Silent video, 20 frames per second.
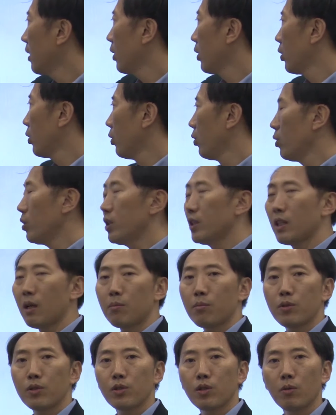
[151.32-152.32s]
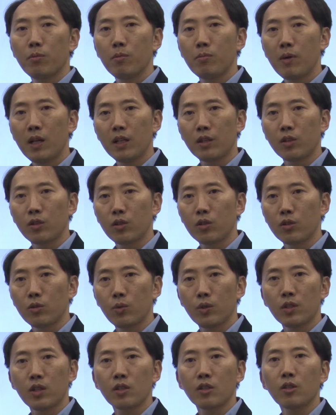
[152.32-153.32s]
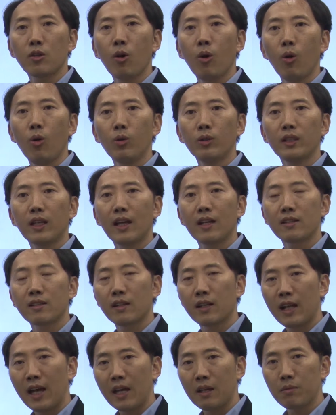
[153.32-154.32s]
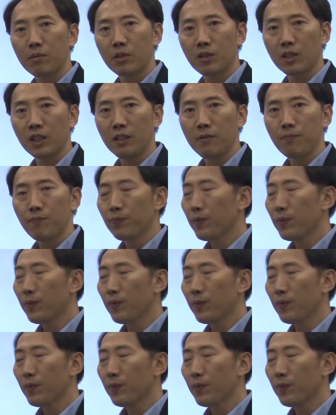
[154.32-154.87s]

huge numbers of molecules, which is called as a library.